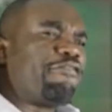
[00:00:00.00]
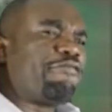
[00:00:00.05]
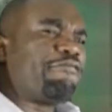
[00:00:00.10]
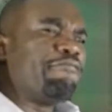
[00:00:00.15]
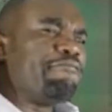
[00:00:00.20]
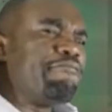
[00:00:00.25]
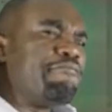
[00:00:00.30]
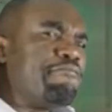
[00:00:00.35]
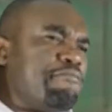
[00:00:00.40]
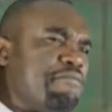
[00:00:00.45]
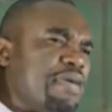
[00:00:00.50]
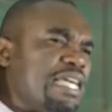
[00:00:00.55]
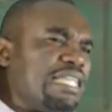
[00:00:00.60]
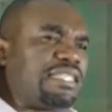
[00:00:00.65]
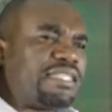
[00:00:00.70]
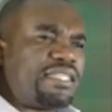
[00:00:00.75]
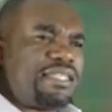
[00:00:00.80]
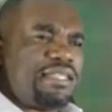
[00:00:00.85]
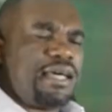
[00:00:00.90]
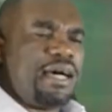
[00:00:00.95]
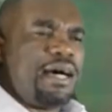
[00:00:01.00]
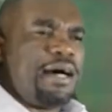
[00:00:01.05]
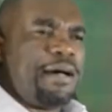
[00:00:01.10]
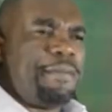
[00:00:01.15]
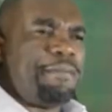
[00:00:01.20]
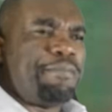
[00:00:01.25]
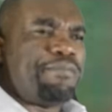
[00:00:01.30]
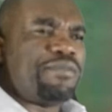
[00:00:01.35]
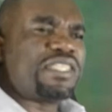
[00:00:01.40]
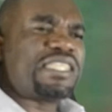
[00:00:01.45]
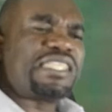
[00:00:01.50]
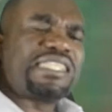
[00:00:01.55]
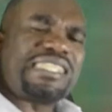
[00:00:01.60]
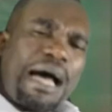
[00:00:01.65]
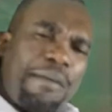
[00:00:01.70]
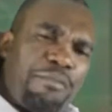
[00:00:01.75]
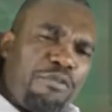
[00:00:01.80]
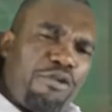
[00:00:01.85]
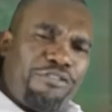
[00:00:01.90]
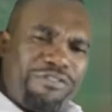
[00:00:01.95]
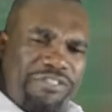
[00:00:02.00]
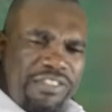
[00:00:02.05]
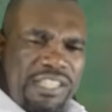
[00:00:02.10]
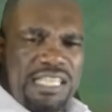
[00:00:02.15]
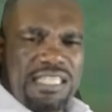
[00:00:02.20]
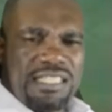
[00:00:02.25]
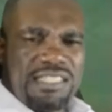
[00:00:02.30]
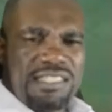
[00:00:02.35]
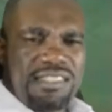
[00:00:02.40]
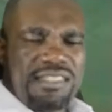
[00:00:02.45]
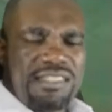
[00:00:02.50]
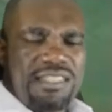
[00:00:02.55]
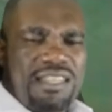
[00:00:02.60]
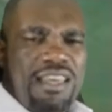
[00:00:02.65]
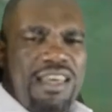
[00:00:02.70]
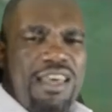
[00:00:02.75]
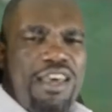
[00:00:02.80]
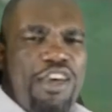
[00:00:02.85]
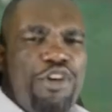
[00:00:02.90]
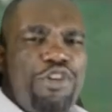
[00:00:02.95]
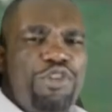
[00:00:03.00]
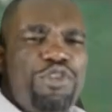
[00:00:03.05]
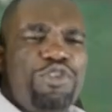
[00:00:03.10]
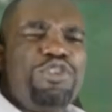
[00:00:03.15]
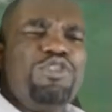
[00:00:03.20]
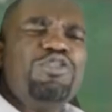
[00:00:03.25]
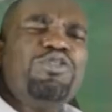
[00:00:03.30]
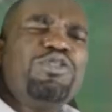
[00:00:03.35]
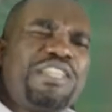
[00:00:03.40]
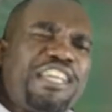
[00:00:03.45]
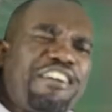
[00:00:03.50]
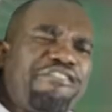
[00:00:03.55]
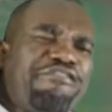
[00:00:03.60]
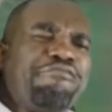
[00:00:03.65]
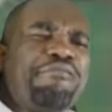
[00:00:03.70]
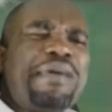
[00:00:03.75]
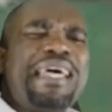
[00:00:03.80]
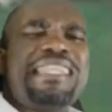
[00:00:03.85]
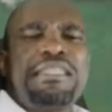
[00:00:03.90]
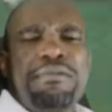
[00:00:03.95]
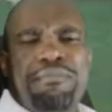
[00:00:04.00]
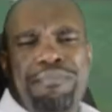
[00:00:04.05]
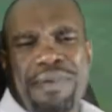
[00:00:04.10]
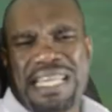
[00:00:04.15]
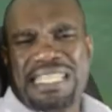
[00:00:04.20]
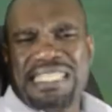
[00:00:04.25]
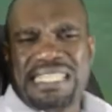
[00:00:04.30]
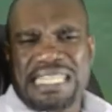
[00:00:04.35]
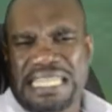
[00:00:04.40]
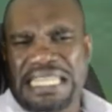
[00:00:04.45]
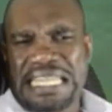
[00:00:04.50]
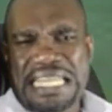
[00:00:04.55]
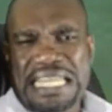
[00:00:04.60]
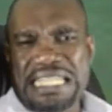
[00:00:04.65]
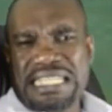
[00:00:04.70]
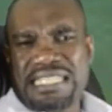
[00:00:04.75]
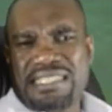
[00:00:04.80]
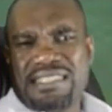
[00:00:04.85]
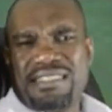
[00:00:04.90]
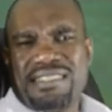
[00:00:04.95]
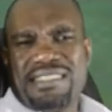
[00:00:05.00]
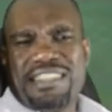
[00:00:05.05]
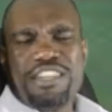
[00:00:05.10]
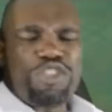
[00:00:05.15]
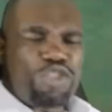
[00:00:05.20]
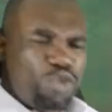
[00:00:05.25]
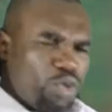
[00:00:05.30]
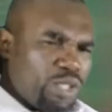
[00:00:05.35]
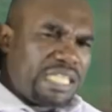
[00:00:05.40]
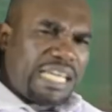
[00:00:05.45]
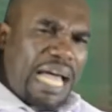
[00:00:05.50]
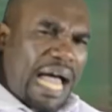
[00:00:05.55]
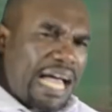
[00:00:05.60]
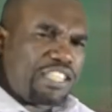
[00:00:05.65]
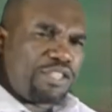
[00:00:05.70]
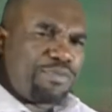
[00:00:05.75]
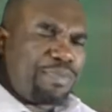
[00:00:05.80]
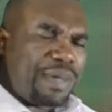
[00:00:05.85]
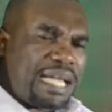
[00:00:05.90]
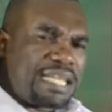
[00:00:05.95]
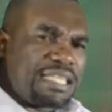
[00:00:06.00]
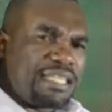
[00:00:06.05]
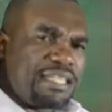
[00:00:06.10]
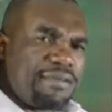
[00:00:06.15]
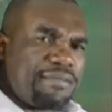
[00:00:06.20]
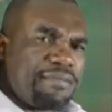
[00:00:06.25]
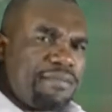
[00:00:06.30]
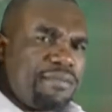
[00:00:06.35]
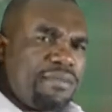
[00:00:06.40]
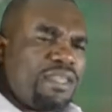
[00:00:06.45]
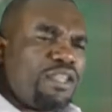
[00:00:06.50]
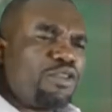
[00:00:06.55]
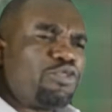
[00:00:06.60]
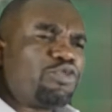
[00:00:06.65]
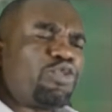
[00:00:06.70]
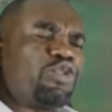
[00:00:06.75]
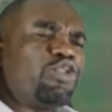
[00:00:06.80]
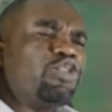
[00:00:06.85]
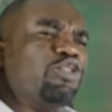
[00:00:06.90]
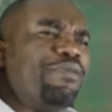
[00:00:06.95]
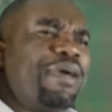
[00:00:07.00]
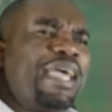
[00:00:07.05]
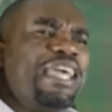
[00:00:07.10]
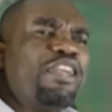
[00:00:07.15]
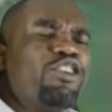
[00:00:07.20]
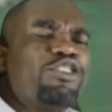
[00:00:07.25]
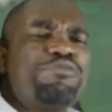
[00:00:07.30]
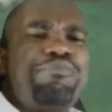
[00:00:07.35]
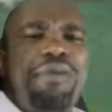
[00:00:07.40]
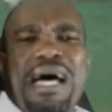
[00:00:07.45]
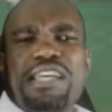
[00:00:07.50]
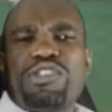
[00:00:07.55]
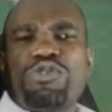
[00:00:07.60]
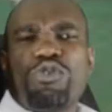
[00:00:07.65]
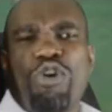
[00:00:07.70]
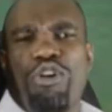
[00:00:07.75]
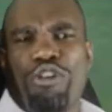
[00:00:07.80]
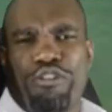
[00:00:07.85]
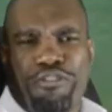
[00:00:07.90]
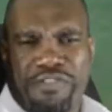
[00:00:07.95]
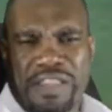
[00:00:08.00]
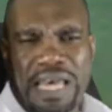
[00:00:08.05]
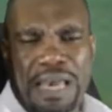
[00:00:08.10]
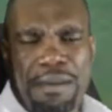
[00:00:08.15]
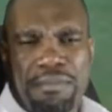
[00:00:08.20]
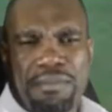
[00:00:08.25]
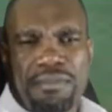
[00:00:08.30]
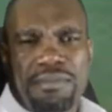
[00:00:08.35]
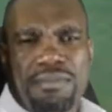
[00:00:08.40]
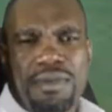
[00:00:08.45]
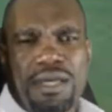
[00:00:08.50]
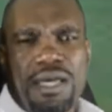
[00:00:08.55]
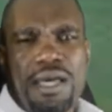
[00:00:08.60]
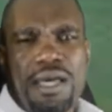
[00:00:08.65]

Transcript: meet some of these, you would have met the basic needs, the duty aspect. So you may not pass all of them,